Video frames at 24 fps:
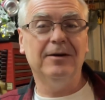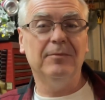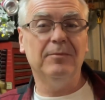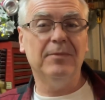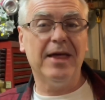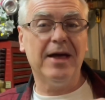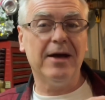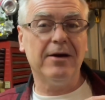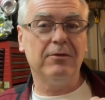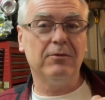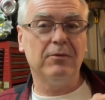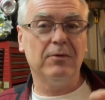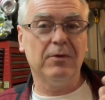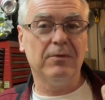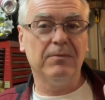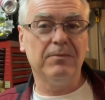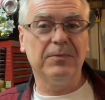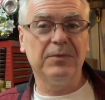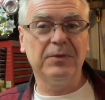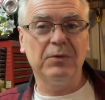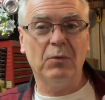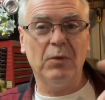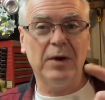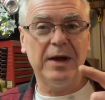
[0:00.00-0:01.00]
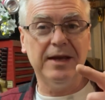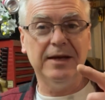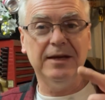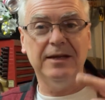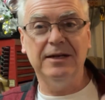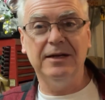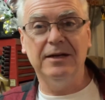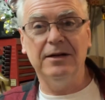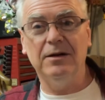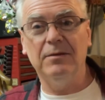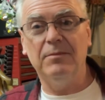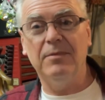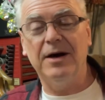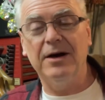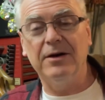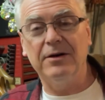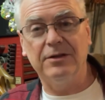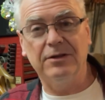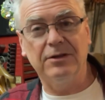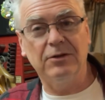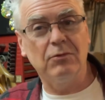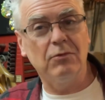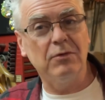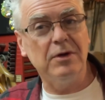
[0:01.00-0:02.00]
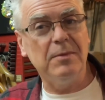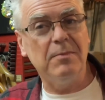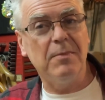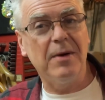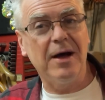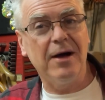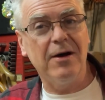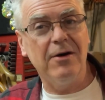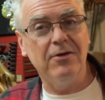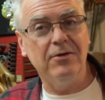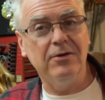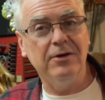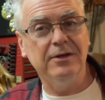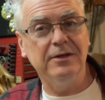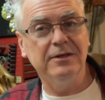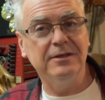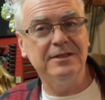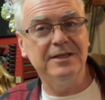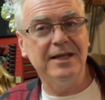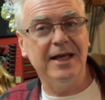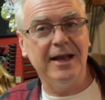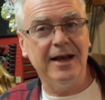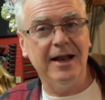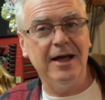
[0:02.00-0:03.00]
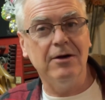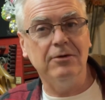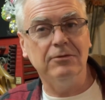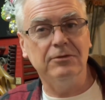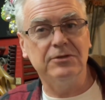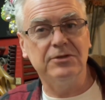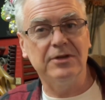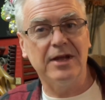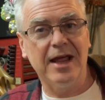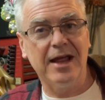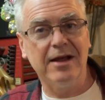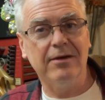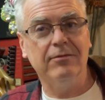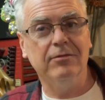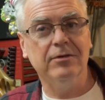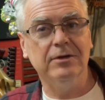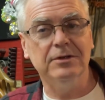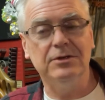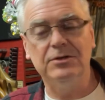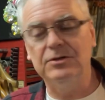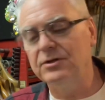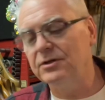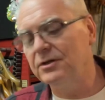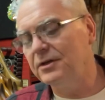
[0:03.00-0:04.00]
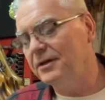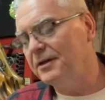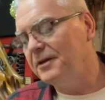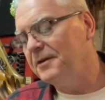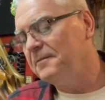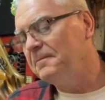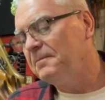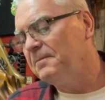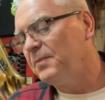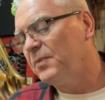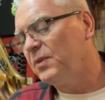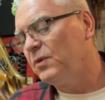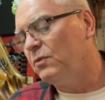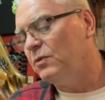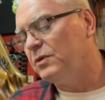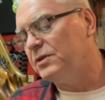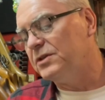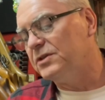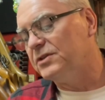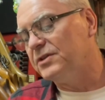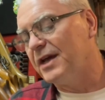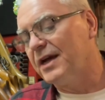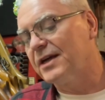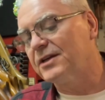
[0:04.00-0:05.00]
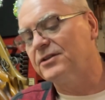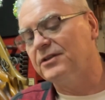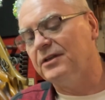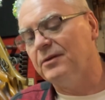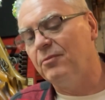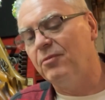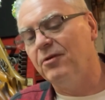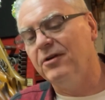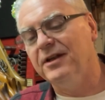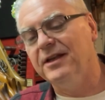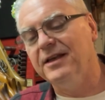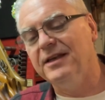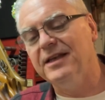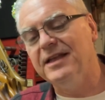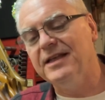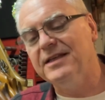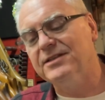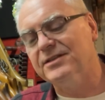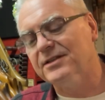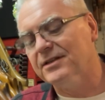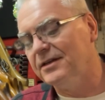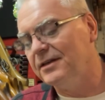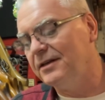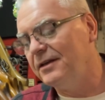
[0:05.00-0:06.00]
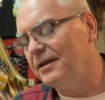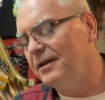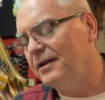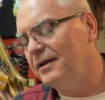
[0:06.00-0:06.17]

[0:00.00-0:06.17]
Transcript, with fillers: That weighed in at about a 3-pound 10-ounce average, which is actually pretty decent,